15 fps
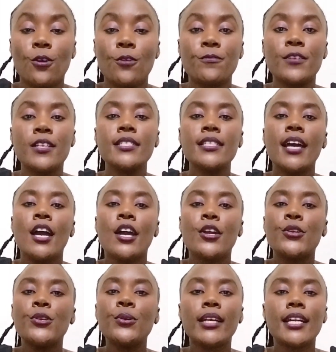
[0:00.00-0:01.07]
office,
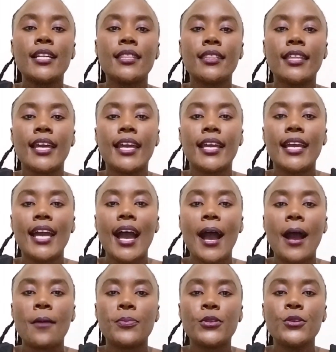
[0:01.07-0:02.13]
you get the
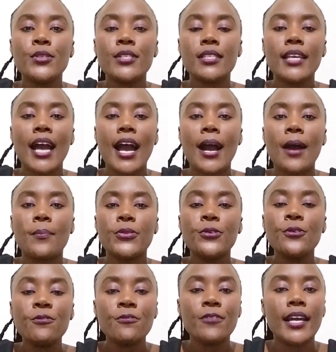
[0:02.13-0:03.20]

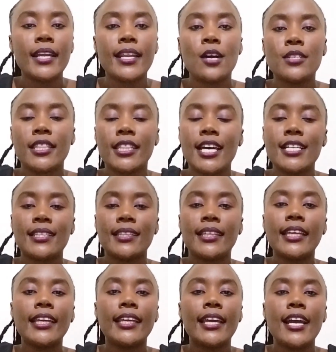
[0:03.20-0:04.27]
you find out that
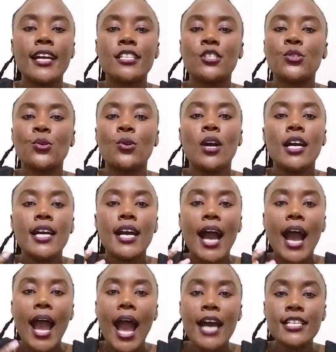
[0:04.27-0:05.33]
they get to
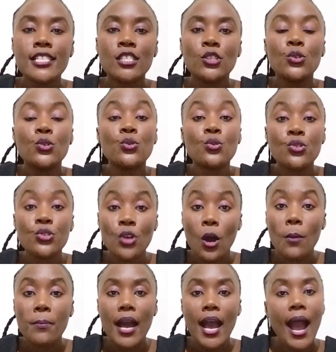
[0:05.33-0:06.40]
ask you to
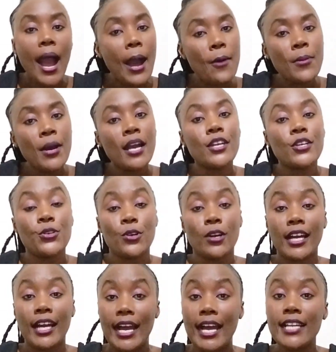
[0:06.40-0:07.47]
top up your
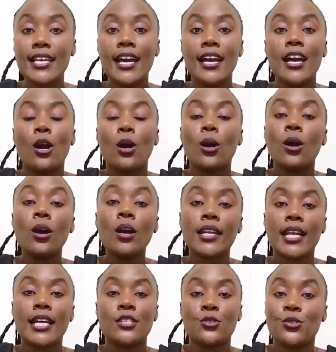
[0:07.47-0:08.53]
card or
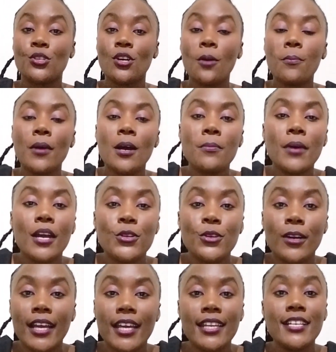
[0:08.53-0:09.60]
to top up
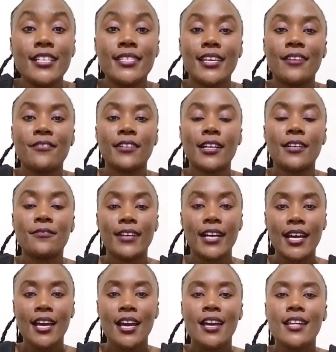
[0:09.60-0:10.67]
your NHIF
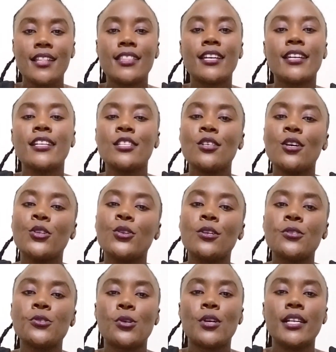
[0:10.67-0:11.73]
cover. The reason you're
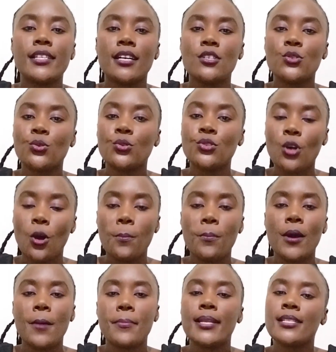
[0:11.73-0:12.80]
told to top
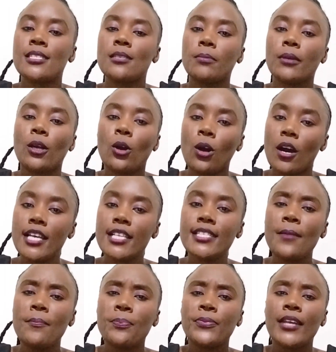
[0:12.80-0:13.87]
up, it's because
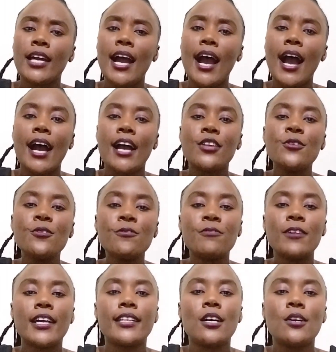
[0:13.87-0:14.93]
you
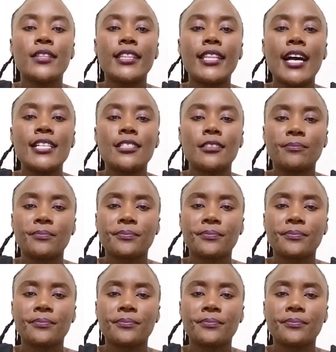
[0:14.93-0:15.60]
find out that